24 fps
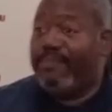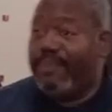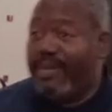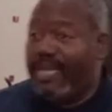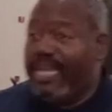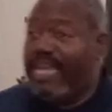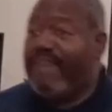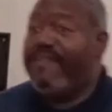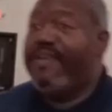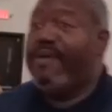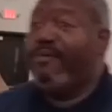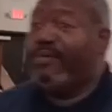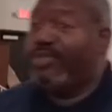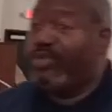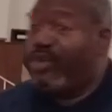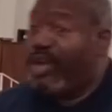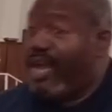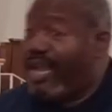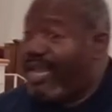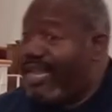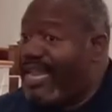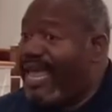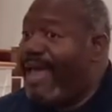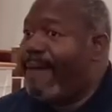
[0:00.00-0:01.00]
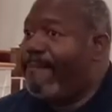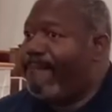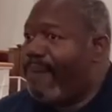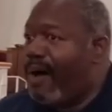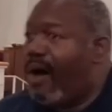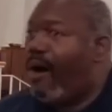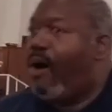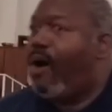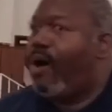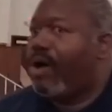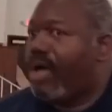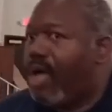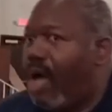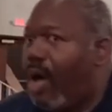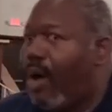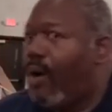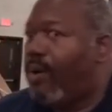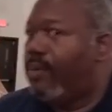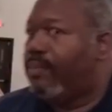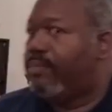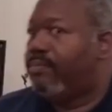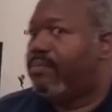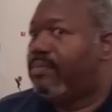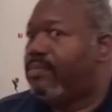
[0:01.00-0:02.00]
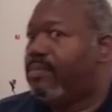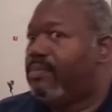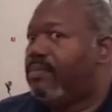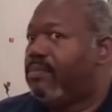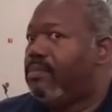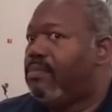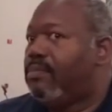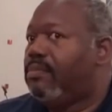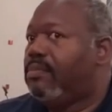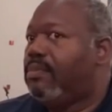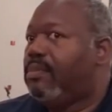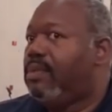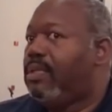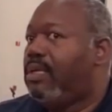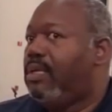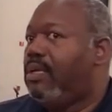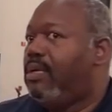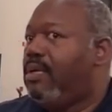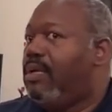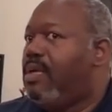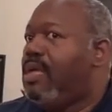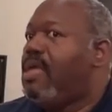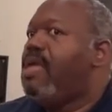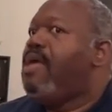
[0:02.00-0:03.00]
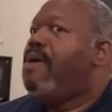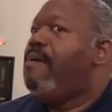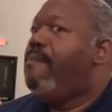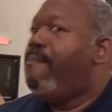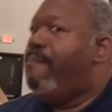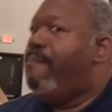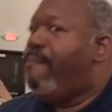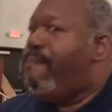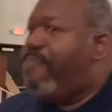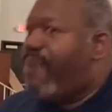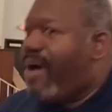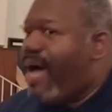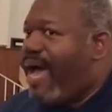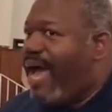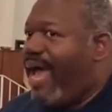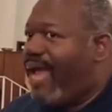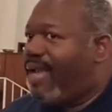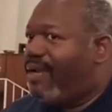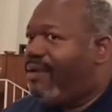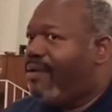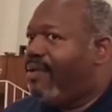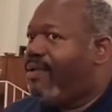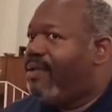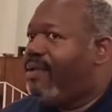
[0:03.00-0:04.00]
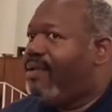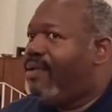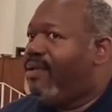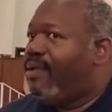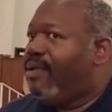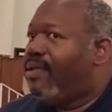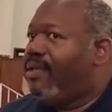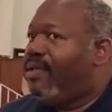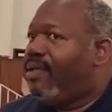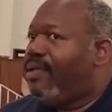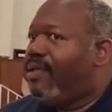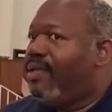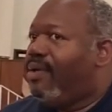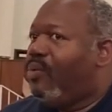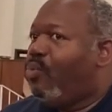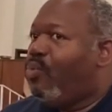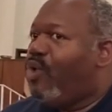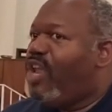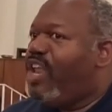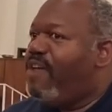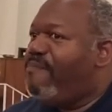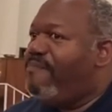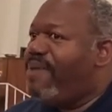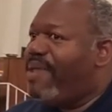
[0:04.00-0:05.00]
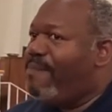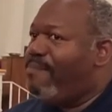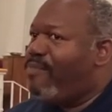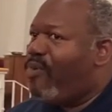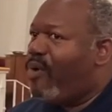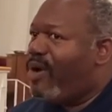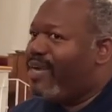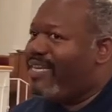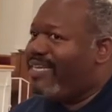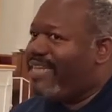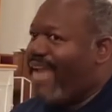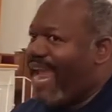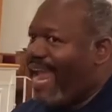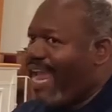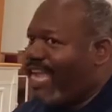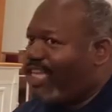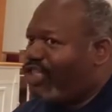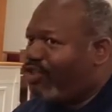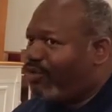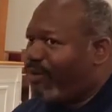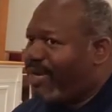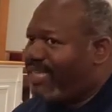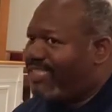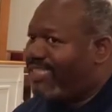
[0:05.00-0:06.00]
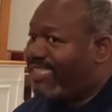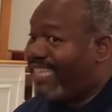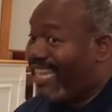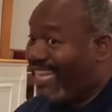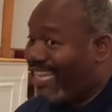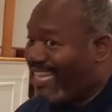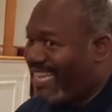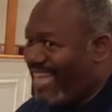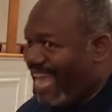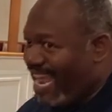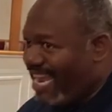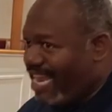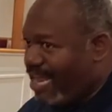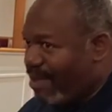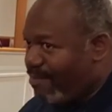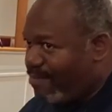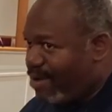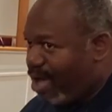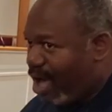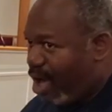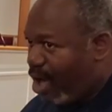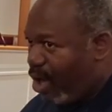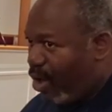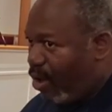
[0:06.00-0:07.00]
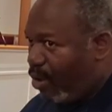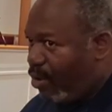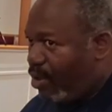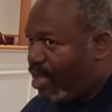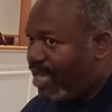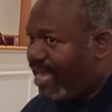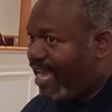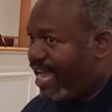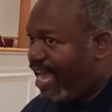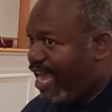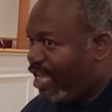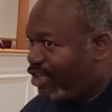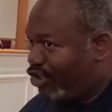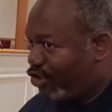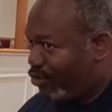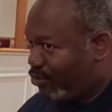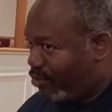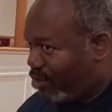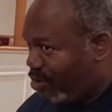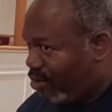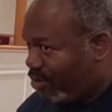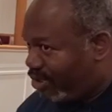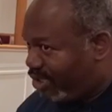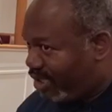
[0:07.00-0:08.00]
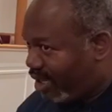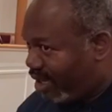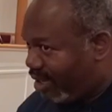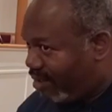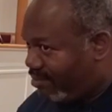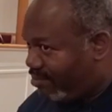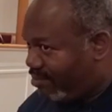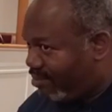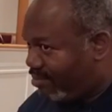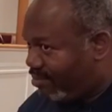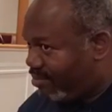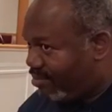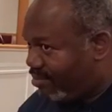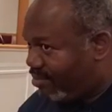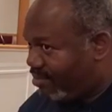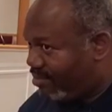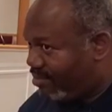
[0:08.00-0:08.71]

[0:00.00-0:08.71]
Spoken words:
believe he was going to let Paul go. But would it have been more dangerous to let him go in Jerusalem